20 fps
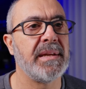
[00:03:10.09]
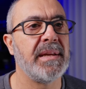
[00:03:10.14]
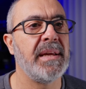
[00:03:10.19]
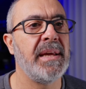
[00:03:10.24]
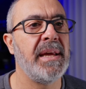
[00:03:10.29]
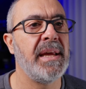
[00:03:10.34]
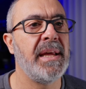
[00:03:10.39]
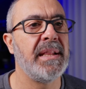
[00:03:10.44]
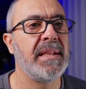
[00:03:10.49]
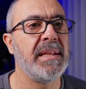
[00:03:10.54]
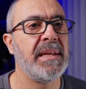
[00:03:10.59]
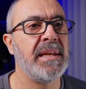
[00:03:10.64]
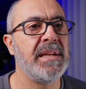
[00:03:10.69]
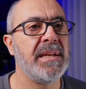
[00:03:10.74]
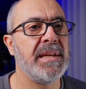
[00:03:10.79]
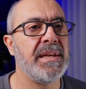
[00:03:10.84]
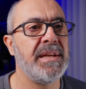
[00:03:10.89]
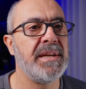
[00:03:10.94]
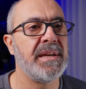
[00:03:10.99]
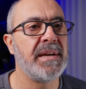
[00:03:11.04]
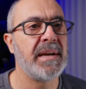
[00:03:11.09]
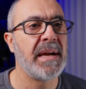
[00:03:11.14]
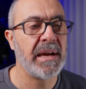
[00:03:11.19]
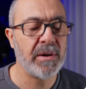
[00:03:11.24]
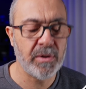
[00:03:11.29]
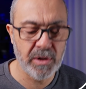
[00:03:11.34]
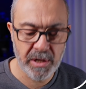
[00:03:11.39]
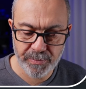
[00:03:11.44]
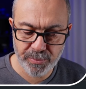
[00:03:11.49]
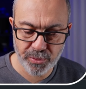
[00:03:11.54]
and in here, I'm
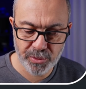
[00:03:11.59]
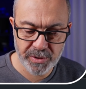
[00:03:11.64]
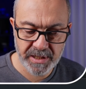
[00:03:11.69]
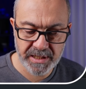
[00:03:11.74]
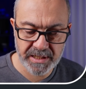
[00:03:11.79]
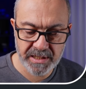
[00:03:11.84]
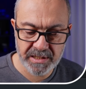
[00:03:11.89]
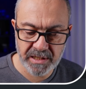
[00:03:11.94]
gonna put it